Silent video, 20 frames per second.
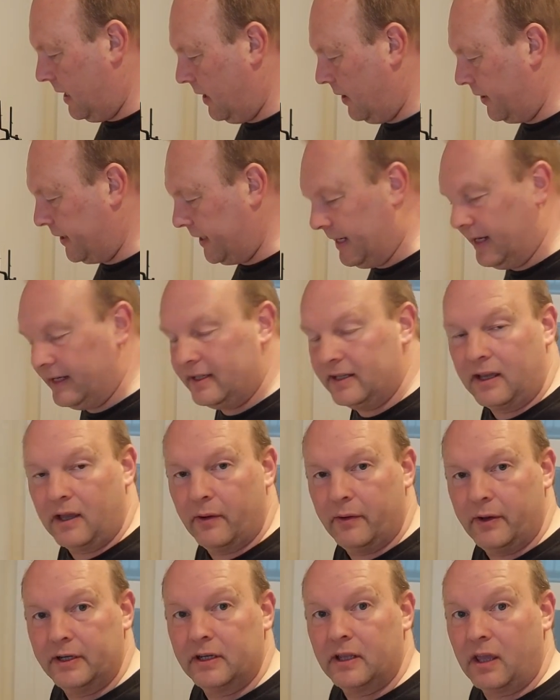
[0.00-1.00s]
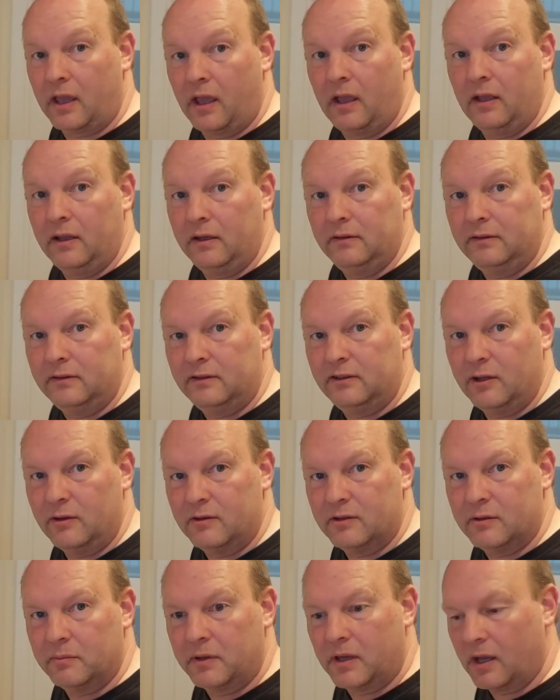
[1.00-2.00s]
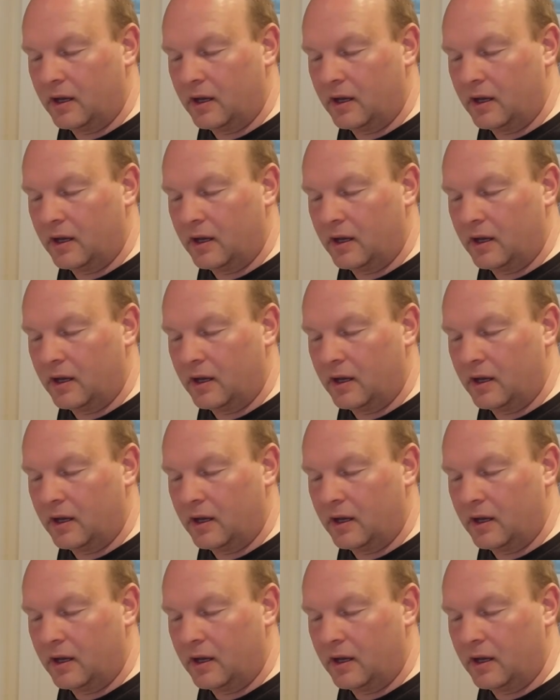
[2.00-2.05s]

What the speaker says: I need to go and do some